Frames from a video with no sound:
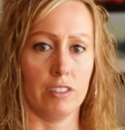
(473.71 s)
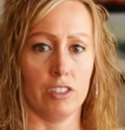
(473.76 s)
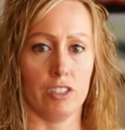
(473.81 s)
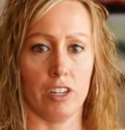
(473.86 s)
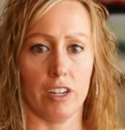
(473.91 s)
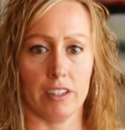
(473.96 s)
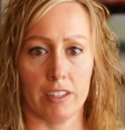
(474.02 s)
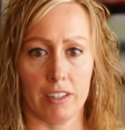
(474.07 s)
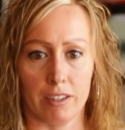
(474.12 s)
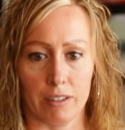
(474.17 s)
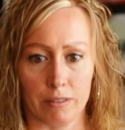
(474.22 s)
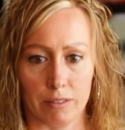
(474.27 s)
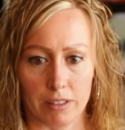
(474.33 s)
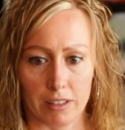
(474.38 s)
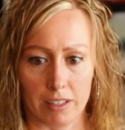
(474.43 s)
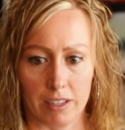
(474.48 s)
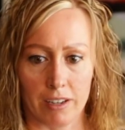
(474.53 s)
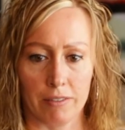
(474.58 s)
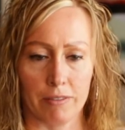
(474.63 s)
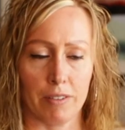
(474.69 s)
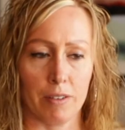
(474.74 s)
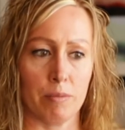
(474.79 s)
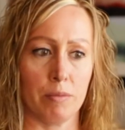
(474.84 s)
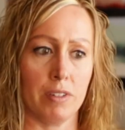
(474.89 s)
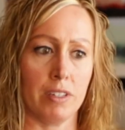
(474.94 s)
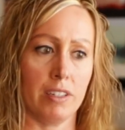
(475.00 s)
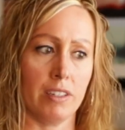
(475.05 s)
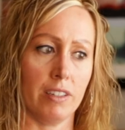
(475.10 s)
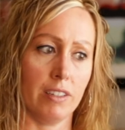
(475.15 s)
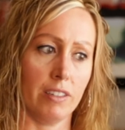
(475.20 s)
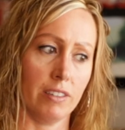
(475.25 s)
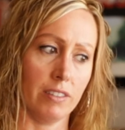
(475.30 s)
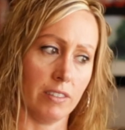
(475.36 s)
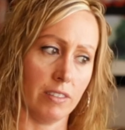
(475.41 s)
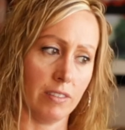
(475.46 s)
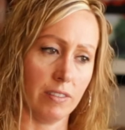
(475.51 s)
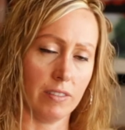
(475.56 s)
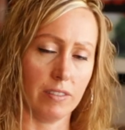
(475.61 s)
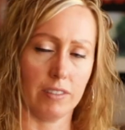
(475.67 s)
checking with the F M D,
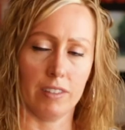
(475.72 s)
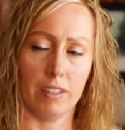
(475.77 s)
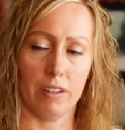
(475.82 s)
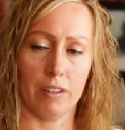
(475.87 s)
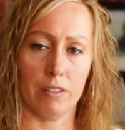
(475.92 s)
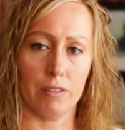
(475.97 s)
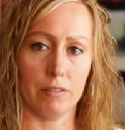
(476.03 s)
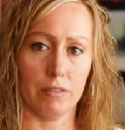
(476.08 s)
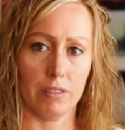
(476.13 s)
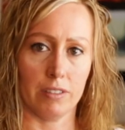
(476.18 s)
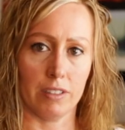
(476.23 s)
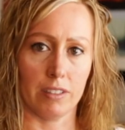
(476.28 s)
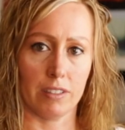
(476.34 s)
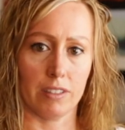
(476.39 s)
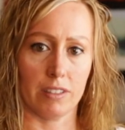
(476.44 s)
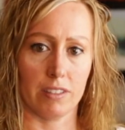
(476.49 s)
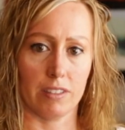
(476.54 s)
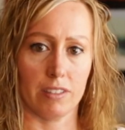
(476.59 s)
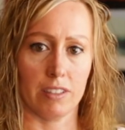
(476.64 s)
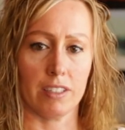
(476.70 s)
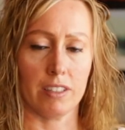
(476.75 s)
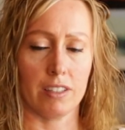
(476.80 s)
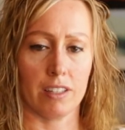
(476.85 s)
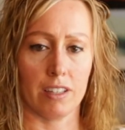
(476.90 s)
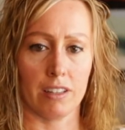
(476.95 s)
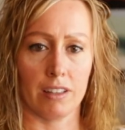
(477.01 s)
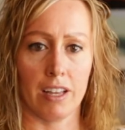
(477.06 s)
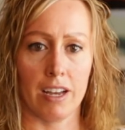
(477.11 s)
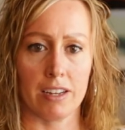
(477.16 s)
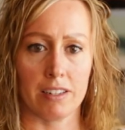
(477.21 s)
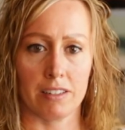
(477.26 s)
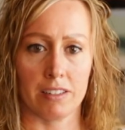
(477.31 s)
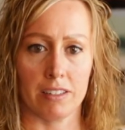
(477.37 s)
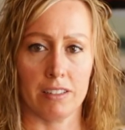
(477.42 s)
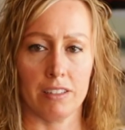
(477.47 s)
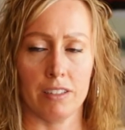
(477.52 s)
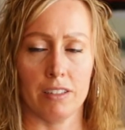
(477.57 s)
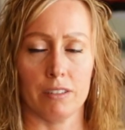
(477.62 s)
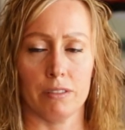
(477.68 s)
and, you know, it's, it's a lot
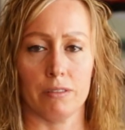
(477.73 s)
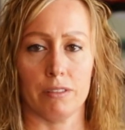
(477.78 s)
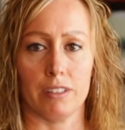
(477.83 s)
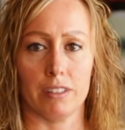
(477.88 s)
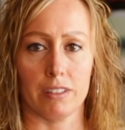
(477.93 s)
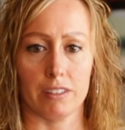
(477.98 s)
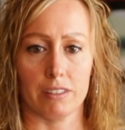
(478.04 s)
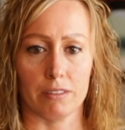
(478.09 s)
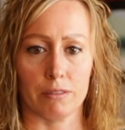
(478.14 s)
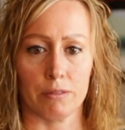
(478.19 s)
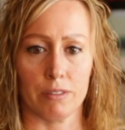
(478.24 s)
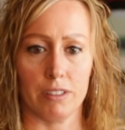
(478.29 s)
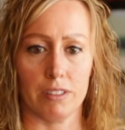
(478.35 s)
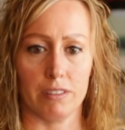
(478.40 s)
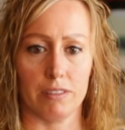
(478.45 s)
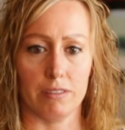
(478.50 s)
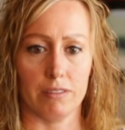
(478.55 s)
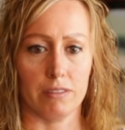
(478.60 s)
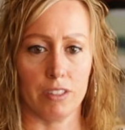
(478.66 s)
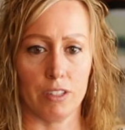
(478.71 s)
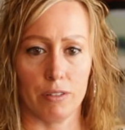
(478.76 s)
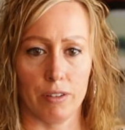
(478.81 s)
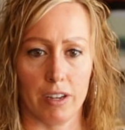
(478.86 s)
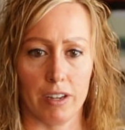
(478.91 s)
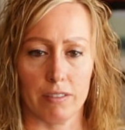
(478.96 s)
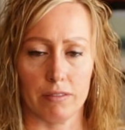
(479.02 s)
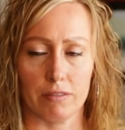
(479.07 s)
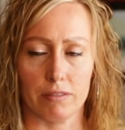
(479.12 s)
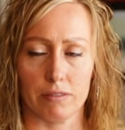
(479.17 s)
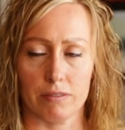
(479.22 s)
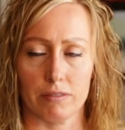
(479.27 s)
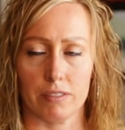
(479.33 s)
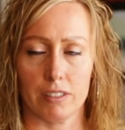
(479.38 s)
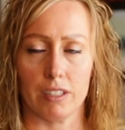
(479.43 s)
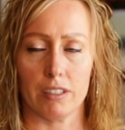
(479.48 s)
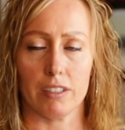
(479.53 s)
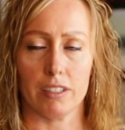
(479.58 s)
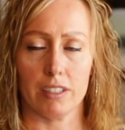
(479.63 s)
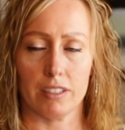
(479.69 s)
to deal with when you have
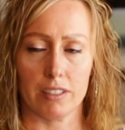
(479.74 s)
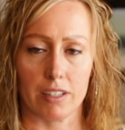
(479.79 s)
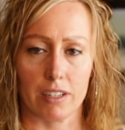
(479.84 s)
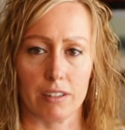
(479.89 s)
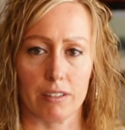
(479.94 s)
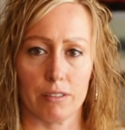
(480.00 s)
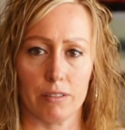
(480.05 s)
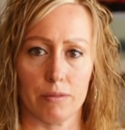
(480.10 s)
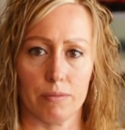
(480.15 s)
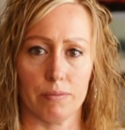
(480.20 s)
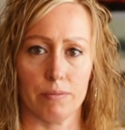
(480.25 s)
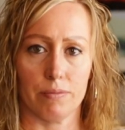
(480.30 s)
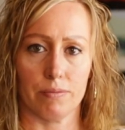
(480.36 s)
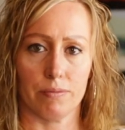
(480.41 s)
young kids at home